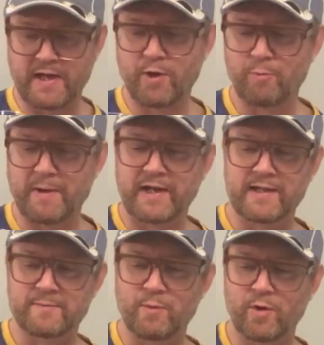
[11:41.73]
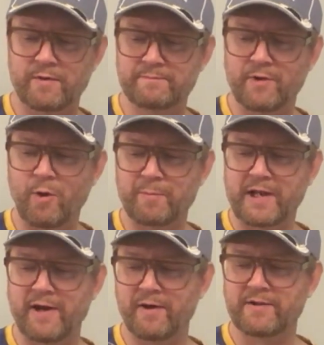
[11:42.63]
hope I get more hop
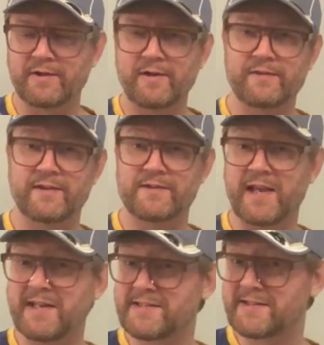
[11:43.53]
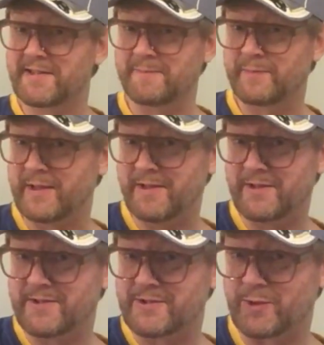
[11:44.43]
character in the taste.
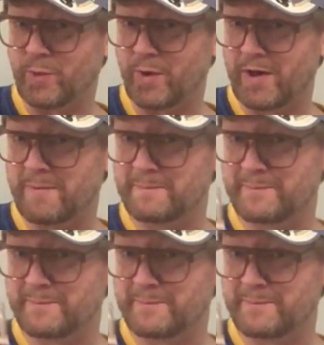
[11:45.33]
Skål.